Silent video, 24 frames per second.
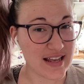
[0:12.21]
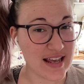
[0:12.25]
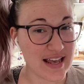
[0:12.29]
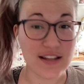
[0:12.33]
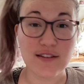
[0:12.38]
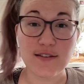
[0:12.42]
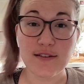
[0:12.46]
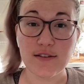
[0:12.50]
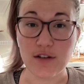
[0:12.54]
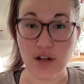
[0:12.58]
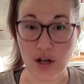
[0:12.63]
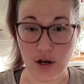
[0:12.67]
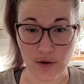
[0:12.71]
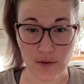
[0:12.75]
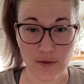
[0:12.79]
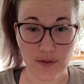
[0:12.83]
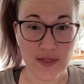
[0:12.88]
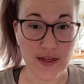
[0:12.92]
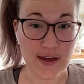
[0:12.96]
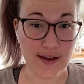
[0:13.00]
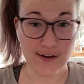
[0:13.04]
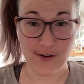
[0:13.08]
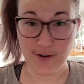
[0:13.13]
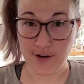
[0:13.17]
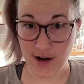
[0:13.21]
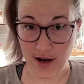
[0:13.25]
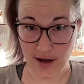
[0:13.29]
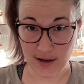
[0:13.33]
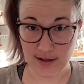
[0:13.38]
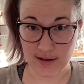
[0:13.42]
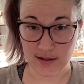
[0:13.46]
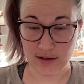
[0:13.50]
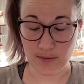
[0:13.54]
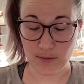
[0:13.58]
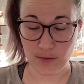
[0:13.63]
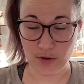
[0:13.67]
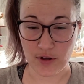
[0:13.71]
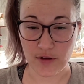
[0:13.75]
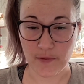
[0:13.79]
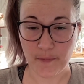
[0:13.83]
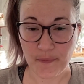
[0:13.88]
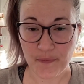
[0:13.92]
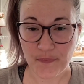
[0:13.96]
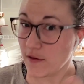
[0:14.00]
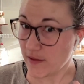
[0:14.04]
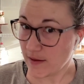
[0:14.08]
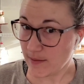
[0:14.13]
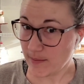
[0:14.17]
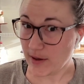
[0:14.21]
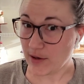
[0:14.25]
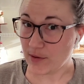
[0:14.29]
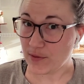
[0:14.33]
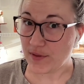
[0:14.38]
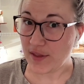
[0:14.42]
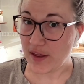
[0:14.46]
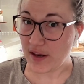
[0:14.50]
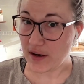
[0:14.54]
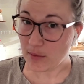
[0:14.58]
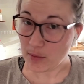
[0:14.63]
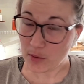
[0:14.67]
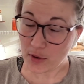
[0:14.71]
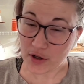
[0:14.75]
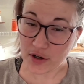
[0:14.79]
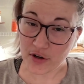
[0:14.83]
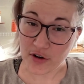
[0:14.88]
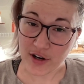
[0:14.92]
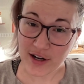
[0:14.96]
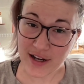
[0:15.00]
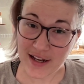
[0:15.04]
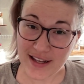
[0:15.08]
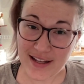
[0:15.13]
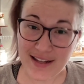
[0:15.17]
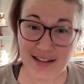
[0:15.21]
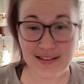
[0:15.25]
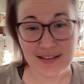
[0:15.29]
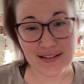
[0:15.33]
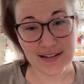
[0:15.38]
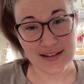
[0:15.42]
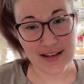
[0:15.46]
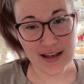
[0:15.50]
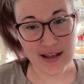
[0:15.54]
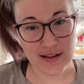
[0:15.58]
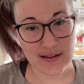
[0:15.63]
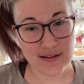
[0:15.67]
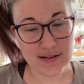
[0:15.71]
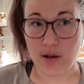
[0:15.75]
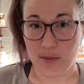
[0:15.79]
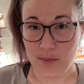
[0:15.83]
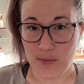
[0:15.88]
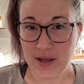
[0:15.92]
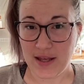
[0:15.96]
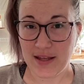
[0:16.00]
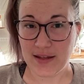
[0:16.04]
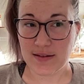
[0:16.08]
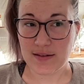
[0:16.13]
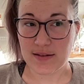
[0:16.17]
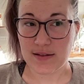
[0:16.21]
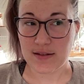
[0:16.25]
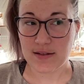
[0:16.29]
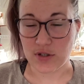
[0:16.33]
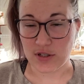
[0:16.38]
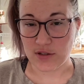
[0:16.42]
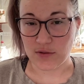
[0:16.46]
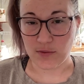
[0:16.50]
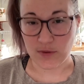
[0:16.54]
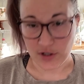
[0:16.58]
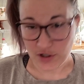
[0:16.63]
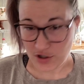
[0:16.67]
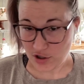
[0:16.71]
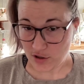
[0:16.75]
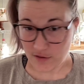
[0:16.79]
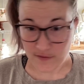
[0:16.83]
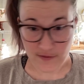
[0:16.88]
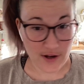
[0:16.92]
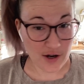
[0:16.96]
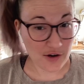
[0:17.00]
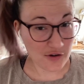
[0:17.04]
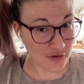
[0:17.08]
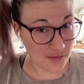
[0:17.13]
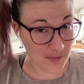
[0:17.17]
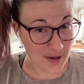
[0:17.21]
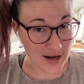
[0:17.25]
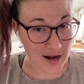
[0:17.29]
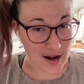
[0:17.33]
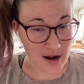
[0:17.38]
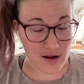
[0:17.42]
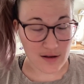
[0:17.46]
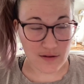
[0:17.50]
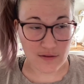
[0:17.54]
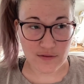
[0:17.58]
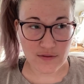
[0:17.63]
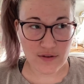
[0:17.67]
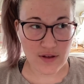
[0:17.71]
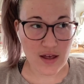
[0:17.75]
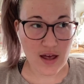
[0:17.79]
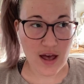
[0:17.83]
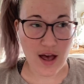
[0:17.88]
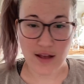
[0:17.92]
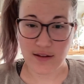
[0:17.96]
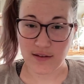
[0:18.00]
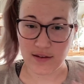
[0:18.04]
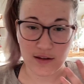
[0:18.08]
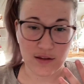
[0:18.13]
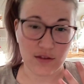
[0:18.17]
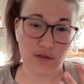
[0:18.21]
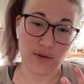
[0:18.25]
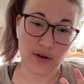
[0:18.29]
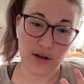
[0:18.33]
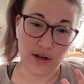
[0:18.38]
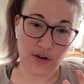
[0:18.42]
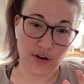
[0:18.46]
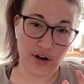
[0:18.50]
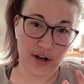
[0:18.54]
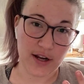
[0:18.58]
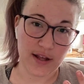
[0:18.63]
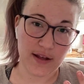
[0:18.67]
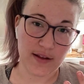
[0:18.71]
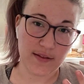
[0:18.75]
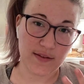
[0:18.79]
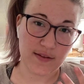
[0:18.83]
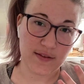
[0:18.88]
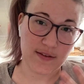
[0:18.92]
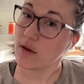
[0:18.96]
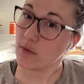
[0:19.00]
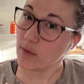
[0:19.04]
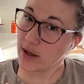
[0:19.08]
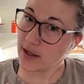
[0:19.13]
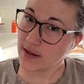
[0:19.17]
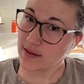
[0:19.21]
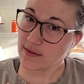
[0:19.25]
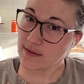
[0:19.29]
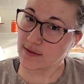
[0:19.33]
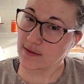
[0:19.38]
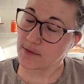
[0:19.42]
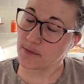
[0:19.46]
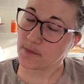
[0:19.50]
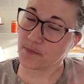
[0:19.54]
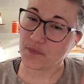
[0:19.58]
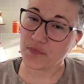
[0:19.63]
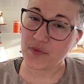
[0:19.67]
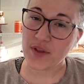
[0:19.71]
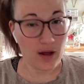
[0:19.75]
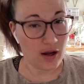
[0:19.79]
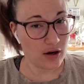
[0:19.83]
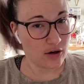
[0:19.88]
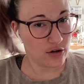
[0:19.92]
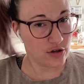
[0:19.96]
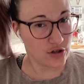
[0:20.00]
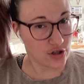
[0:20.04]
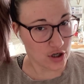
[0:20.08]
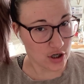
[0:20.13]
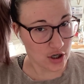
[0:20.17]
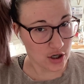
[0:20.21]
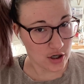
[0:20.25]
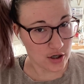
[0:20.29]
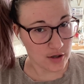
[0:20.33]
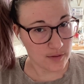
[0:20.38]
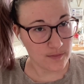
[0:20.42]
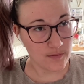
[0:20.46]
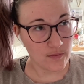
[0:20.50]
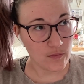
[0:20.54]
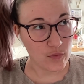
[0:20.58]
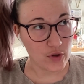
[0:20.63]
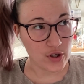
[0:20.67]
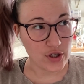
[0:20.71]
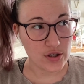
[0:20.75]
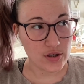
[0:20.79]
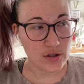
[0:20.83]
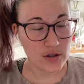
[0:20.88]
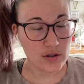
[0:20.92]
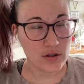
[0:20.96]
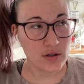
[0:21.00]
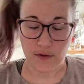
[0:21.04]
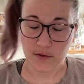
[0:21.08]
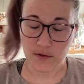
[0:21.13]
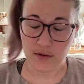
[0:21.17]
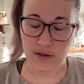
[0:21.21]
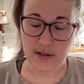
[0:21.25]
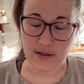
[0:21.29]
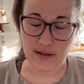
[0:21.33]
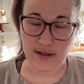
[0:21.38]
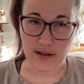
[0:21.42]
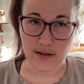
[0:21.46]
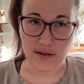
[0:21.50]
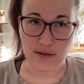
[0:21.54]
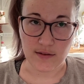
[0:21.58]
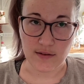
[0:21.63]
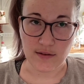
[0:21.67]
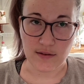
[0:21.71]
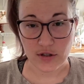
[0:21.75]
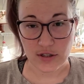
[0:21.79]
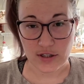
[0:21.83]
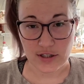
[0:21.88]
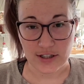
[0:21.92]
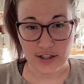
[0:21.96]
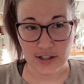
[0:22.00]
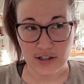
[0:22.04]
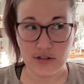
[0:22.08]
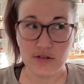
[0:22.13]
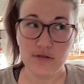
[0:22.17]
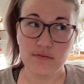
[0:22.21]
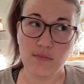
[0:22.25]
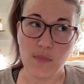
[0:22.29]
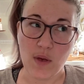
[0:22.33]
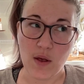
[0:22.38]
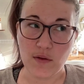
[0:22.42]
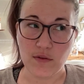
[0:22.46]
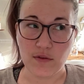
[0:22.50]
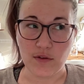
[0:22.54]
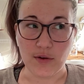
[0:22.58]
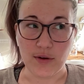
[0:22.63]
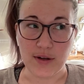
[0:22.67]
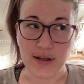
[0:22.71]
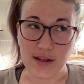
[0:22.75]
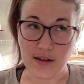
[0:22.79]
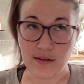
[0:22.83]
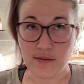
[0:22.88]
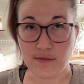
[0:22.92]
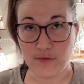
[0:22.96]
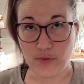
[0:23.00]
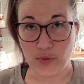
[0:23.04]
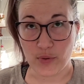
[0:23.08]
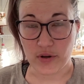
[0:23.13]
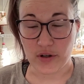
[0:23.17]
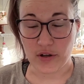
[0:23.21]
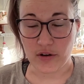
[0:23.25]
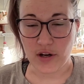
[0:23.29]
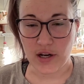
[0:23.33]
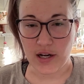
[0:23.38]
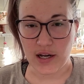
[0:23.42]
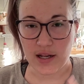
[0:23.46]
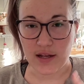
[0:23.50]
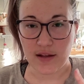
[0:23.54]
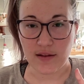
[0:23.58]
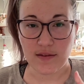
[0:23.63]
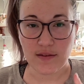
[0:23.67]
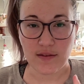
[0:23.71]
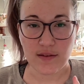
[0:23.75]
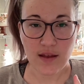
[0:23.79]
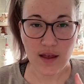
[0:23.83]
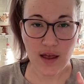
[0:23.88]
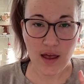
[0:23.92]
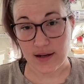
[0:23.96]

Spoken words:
That is no, they are not edible. Are they made with edible ingredients? Yes. Gumpaste, which is what sugar flowers are made out of, has like 3 ingredients. Egg whites, powdered sugar, which also contains cornstarch, so I guess 4 ingredients.